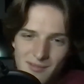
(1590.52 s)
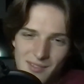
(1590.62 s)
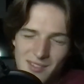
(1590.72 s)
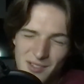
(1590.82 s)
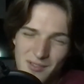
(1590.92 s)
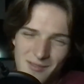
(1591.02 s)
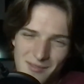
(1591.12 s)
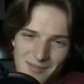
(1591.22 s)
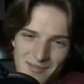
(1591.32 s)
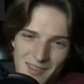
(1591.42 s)
is
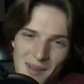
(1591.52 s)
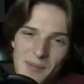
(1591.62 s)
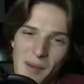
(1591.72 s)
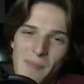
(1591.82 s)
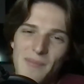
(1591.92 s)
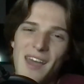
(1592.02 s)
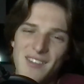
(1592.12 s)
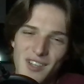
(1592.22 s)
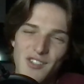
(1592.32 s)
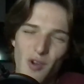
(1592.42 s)
I'm
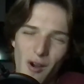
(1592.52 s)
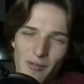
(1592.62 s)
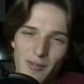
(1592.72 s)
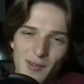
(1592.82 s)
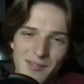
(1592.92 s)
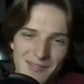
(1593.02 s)
guessing it's Garfield.